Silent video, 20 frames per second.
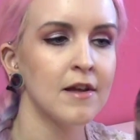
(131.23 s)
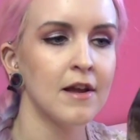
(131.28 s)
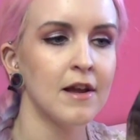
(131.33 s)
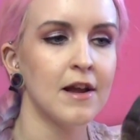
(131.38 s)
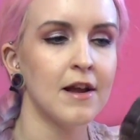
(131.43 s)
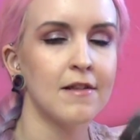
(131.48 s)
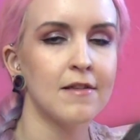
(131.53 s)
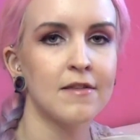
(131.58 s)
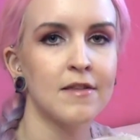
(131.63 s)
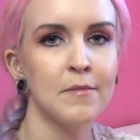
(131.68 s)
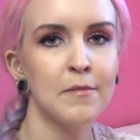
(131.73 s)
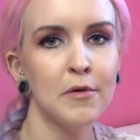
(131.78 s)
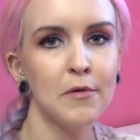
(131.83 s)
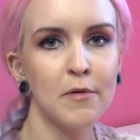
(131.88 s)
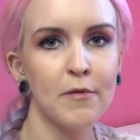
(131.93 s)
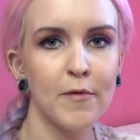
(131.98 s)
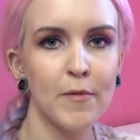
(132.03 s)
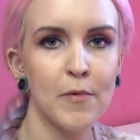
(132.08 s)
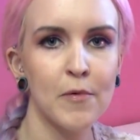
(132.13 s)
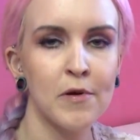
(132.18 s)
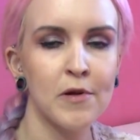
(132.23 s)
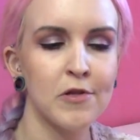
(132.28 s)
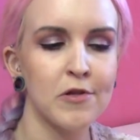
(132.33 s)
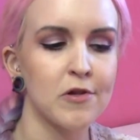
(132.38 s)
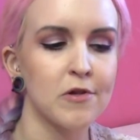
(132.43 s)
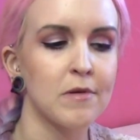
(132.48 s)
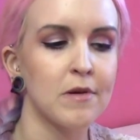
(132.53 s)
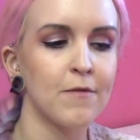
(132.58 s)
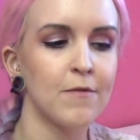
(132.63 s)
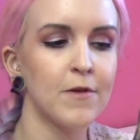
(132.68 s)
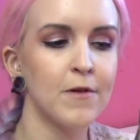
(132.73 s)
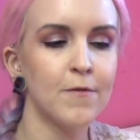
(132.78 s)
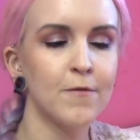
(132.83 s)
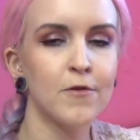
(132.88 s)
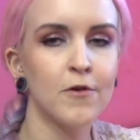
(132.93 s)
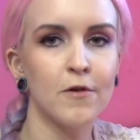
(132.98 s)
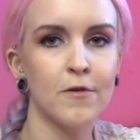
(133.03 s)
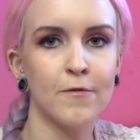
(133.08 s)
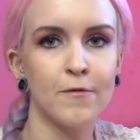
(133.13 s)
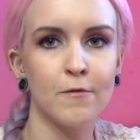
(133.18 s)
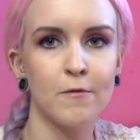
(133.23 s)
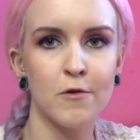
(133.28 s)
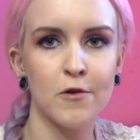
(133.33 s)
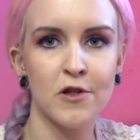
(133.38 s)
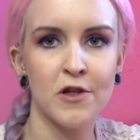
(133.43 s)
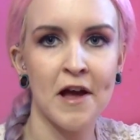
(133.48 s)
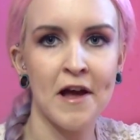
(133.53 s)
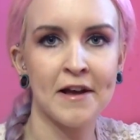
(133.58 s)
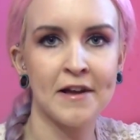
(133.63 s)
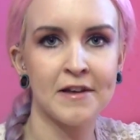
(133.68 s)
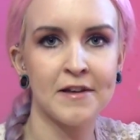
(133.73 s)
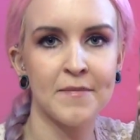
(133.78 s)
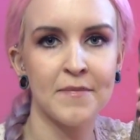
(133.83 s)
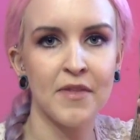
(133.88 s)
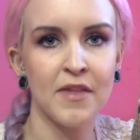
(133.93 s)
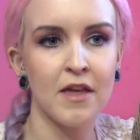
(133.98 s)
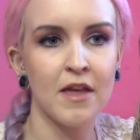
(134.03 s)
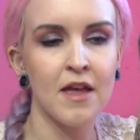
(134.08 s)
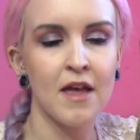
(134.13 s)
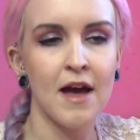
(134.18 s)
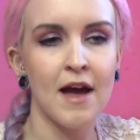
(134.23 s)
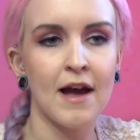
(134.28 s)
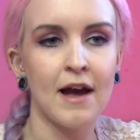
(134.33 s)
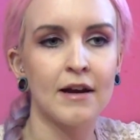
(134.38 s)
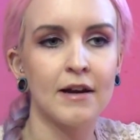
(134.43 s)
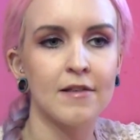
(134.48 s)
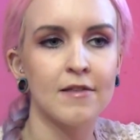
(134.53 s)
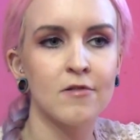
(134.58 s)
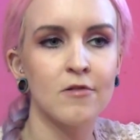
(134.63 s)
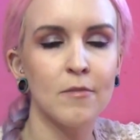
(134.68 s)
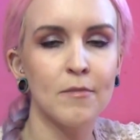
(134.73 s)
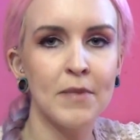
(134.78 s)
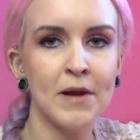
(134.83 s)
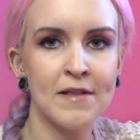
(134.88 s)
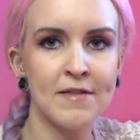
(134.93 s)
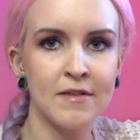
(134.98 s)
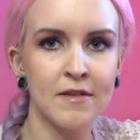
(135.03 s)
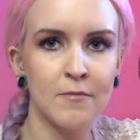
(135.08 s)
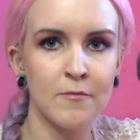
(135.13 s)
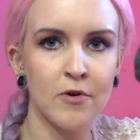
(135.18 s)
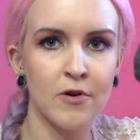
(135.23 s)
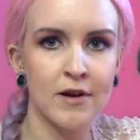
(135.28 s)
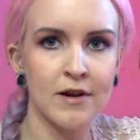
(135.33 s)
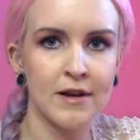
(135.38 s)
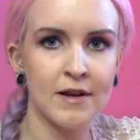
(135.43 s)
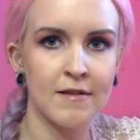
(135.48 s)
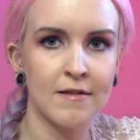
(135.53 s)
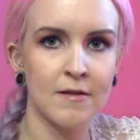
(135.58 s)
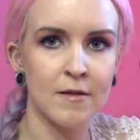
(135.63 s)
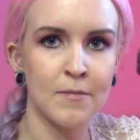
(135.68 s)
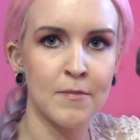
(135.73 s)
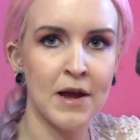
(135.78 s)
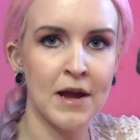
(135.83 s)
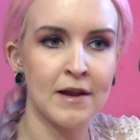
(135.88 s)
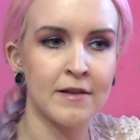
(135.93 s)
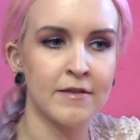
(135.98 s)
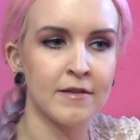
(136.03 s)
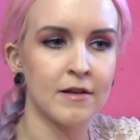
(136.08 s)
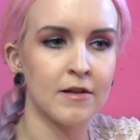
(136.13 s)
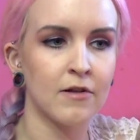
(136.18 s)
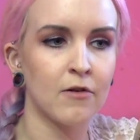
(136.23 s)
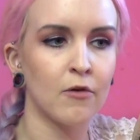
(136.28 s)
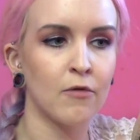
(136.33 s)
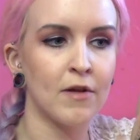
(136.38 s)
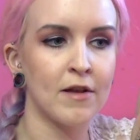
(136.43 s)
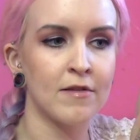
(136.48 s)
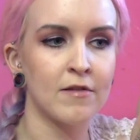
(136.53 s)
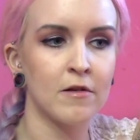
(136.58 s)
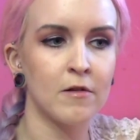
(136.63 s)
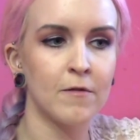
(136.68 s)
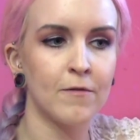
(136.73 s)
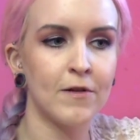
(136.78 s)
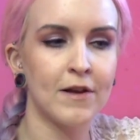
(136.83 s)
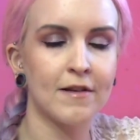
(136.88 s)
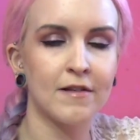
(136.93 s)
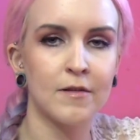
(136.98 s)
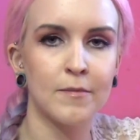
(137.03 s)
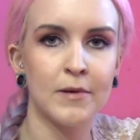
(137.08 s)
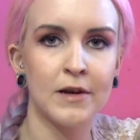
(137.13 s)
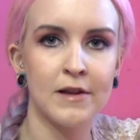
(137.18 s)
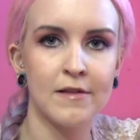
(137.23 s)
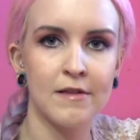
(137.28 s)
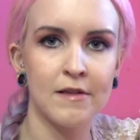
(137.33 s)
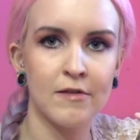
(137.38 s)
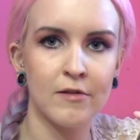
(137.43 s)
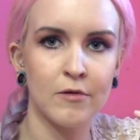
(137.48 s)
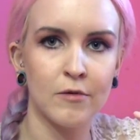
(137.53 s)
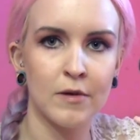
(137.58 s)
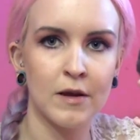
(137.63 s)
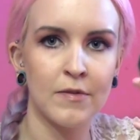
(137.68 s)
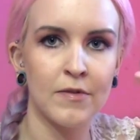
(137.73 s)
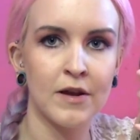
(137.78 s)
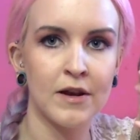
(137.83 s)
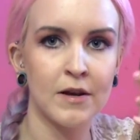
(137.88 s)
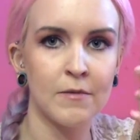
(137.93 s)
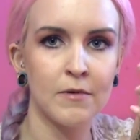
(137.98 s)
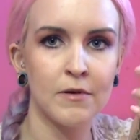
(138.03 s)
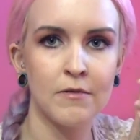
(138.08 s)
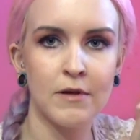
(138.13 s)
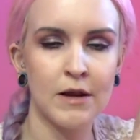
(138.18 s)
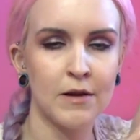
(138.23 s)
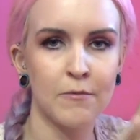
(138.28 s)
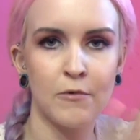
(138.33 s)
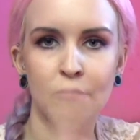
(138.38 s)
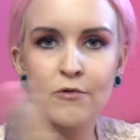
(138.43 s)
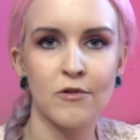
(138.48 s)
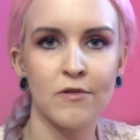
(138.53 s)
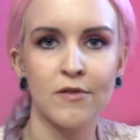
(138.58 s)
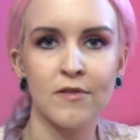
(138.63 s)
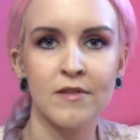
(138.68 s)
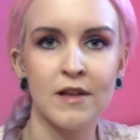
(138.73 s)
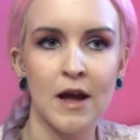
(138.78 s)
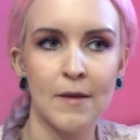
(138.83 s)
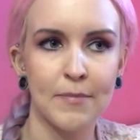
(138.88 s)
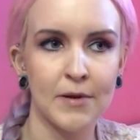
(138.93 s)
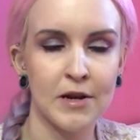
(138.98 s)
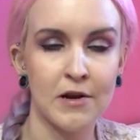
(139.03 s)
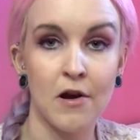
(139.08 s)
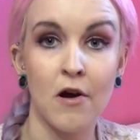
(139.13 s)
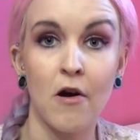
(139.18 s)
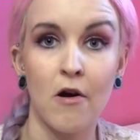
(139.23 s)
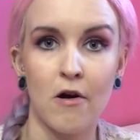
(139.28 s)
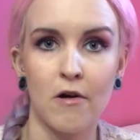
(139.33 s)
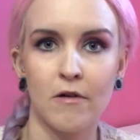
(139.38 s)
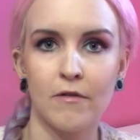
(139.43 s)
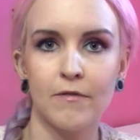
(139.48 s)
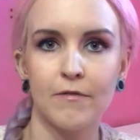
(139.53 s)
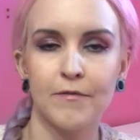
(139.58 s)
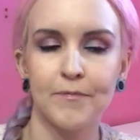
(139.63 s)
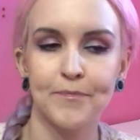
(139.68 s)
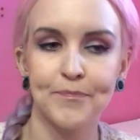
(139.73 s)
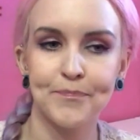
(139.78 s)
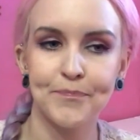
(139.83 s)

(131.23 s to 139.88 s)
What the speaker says: It's similar with a point shoe. If you've got a full shank and it's not bending where it needs to bend, or there's no flexibility to it, then it will just snap in half.